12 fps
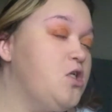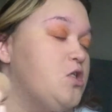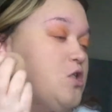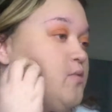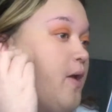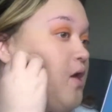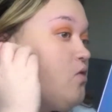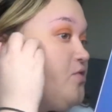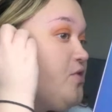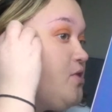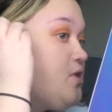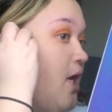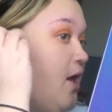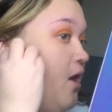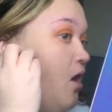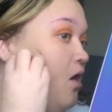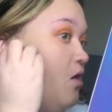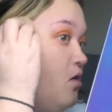I just wear
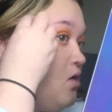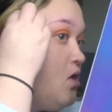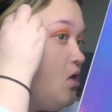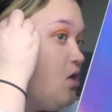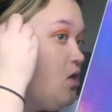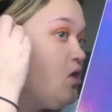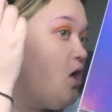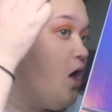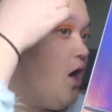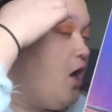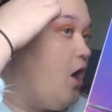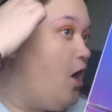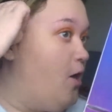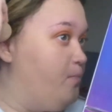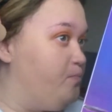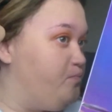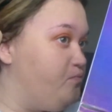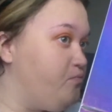concealer.
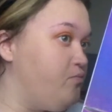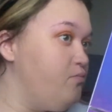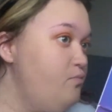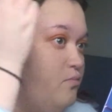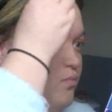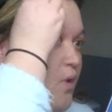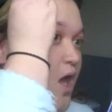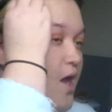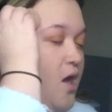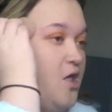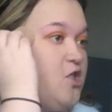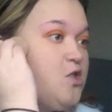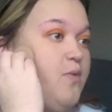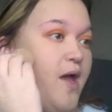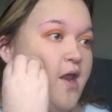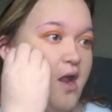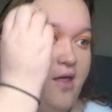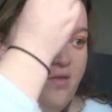I just
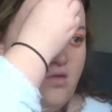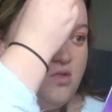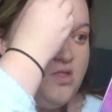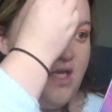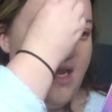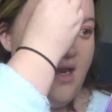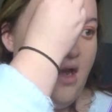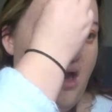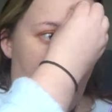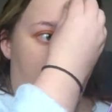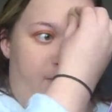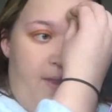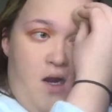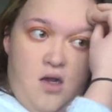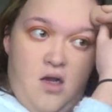wear like concealer and then I